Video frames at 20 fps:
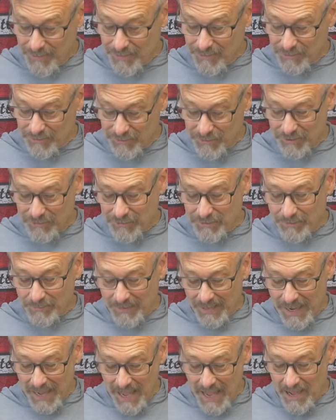the system
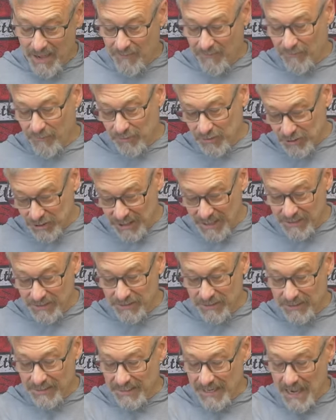they have for
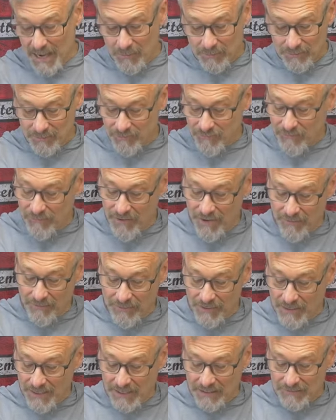changing it out is
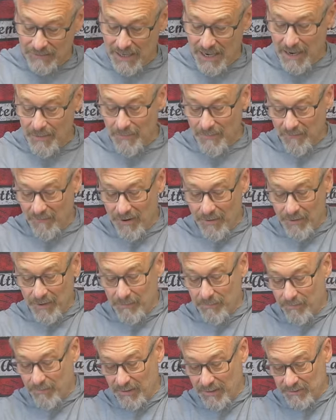very nice. I'm very
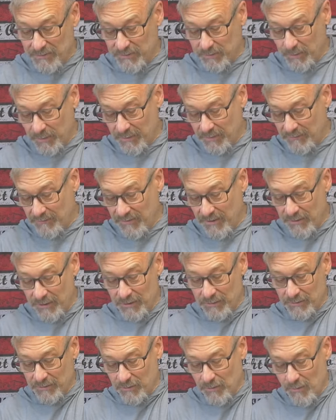impressed with it, very
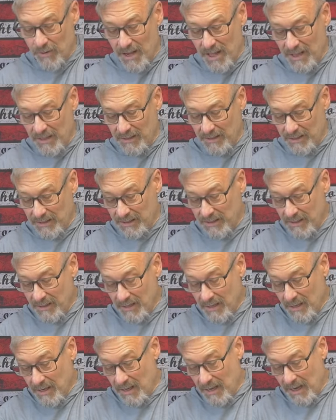good quality.
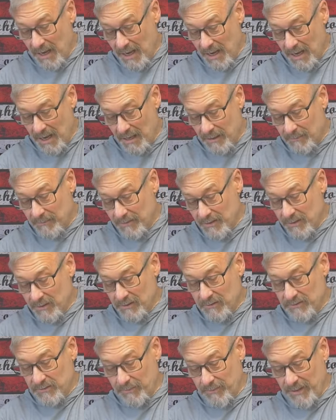Um,
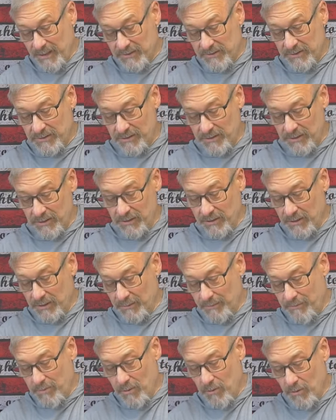so basically you're
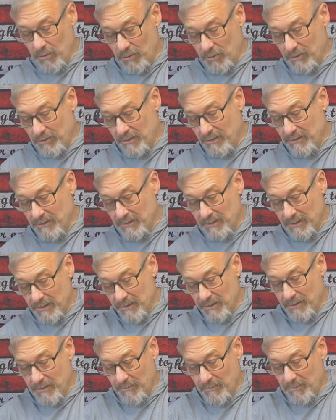gonna pull,
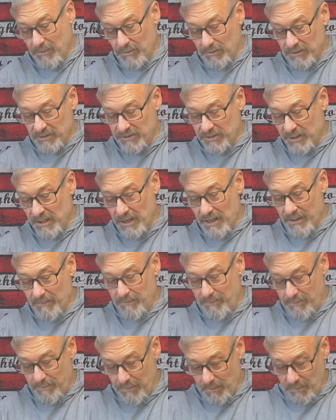pull this
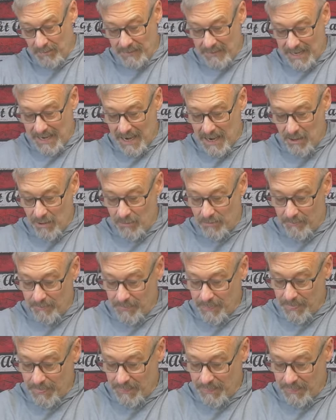up, pull it out,